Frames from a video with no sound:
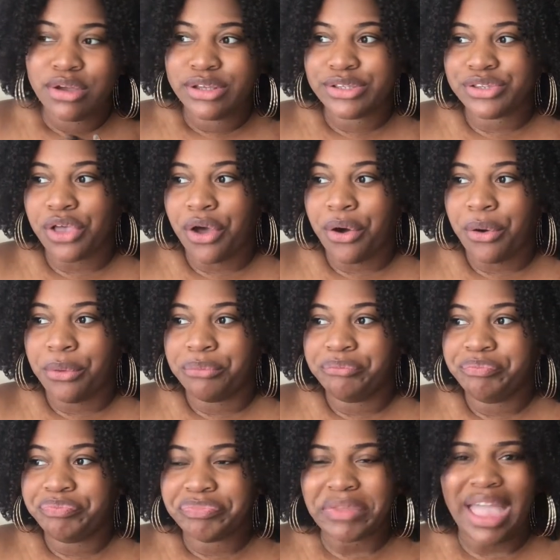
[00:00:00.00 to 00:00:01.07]
So
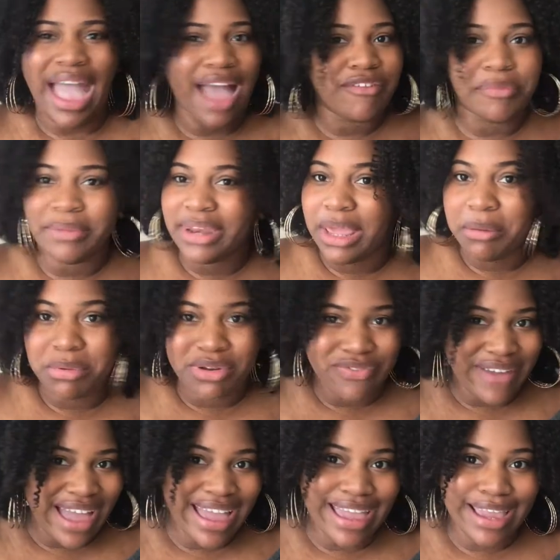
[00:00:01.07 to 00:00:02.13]
I haven't been able to
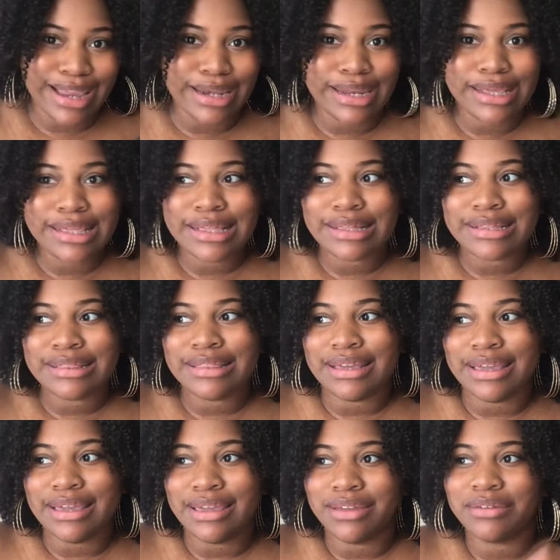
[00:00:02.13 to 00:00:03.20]
find
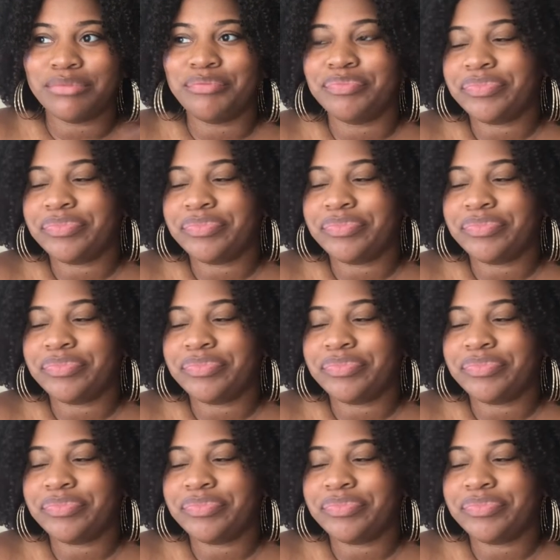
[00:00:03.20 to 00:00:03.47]
the,